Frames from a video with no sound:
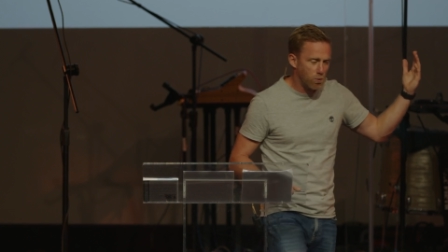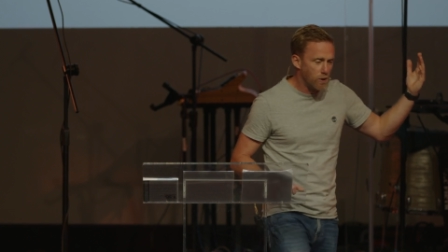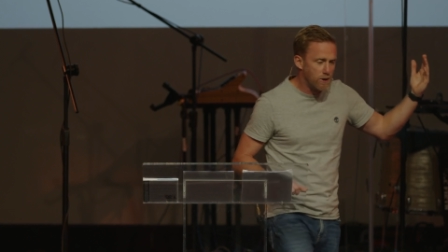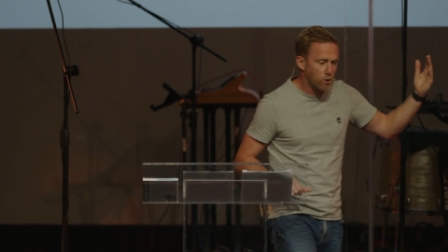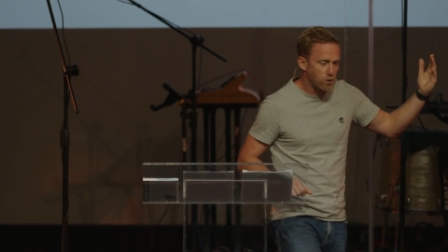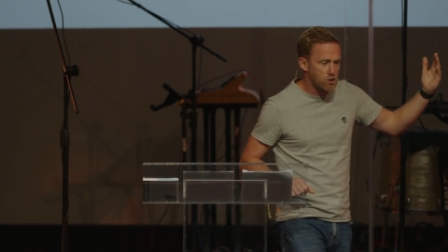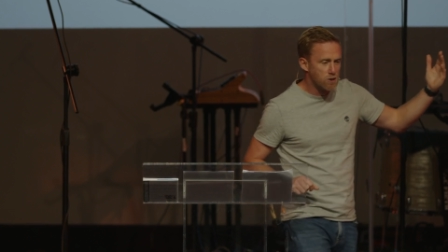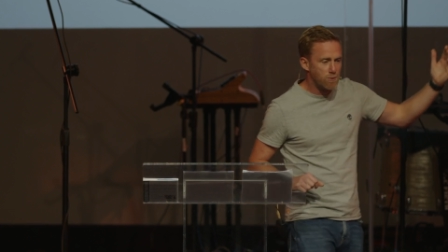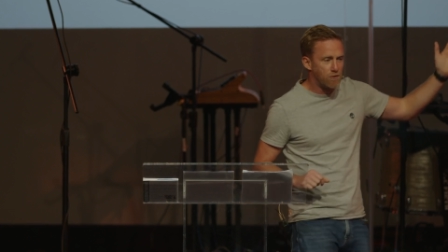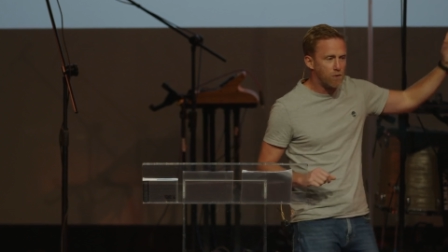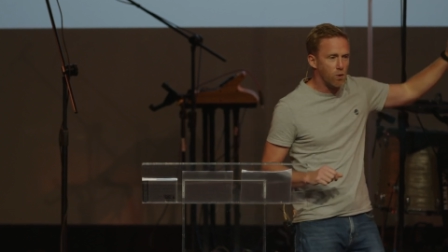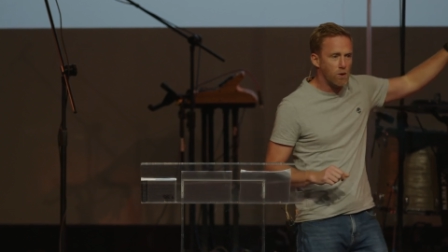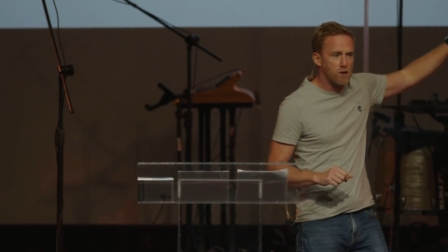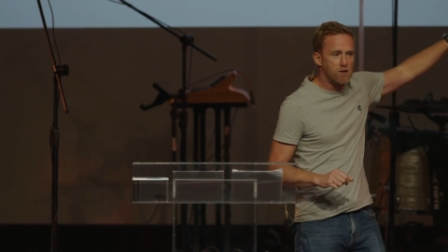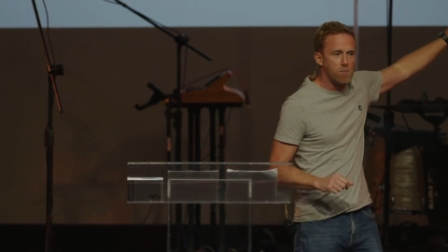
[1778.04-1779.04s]
a, a week or two
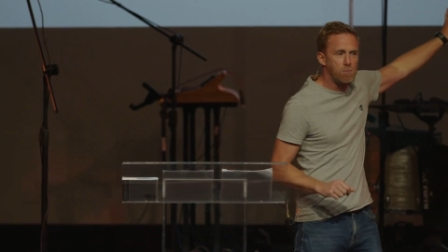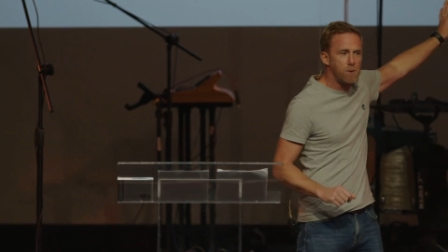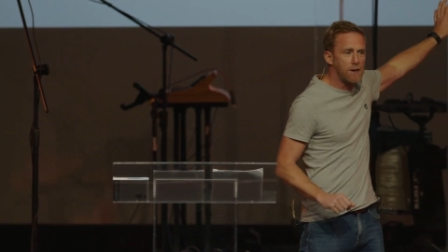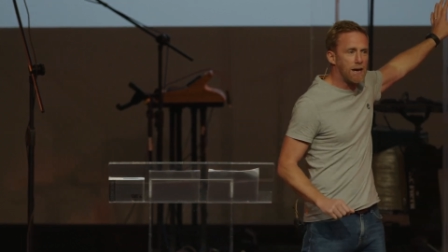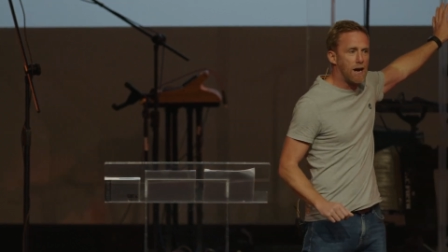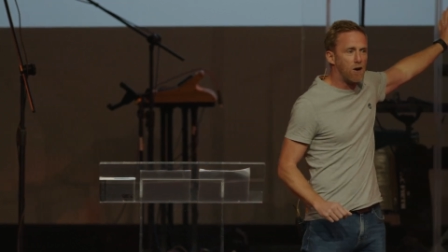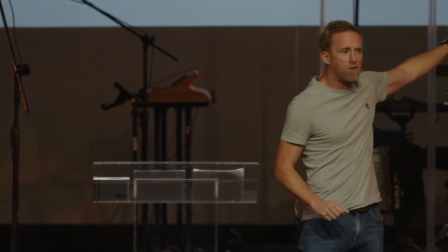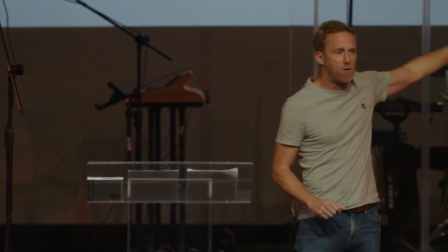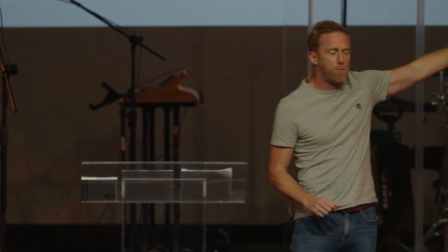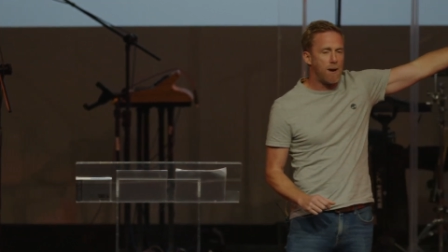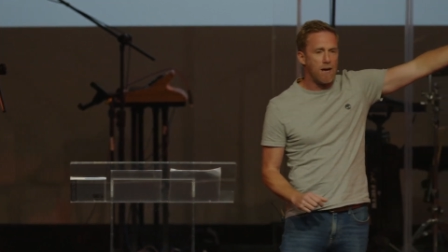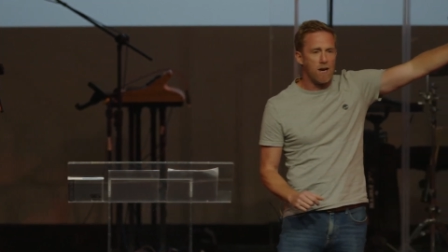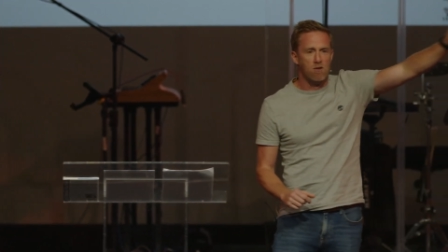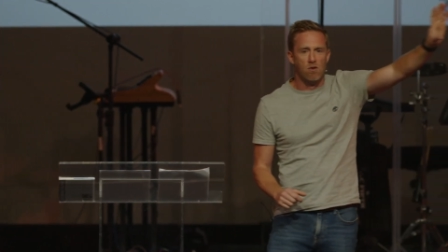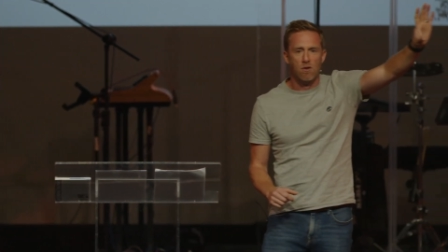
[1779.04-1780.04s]
before, there's a big alpha
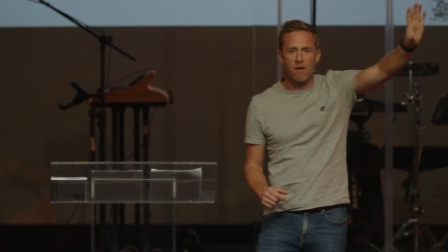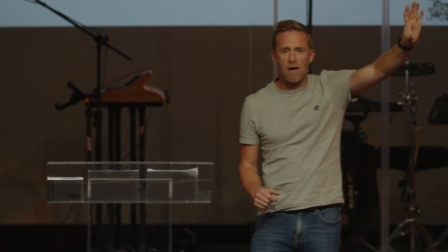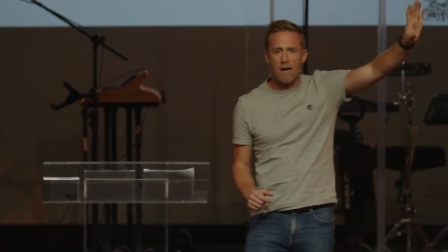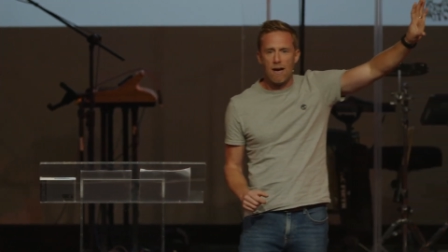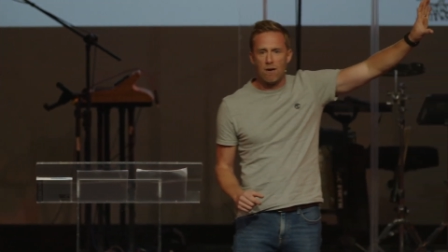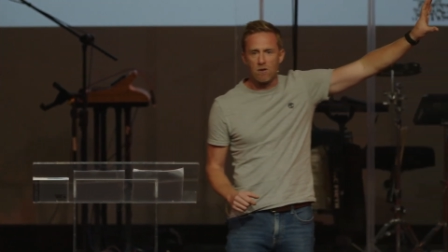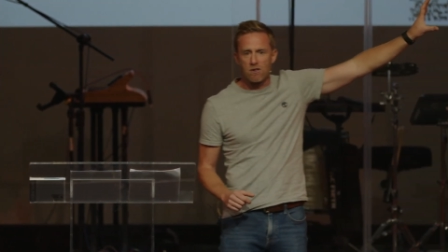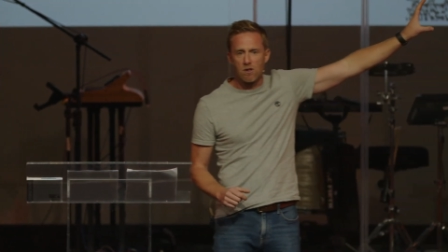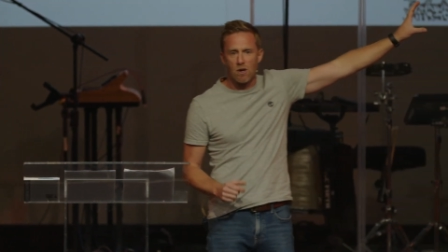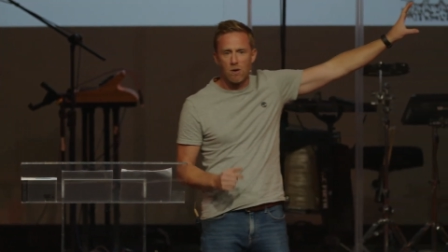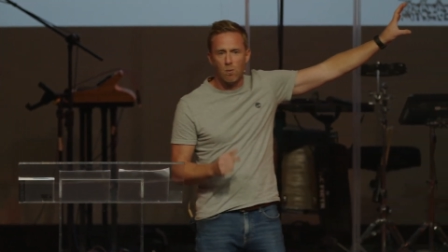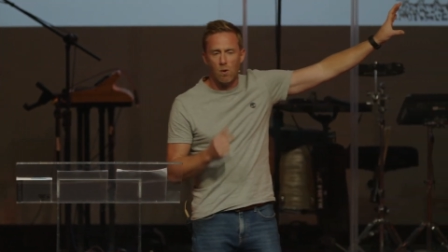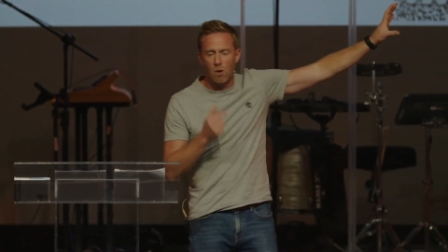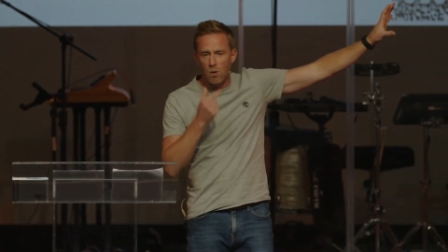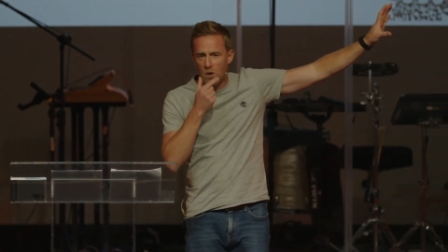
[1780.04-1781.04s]
banner on their
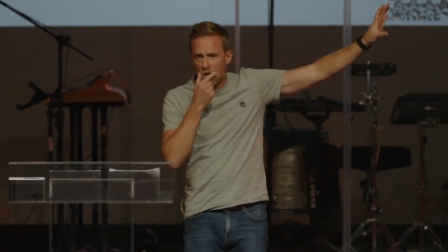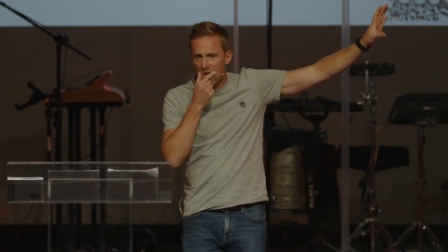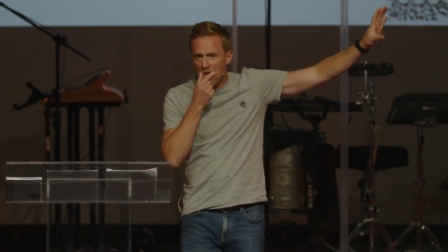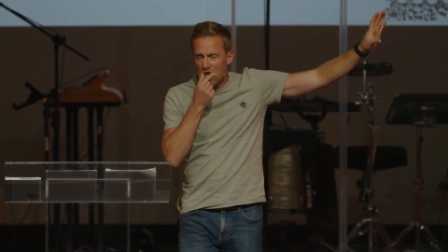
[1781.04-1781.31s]
outside wall.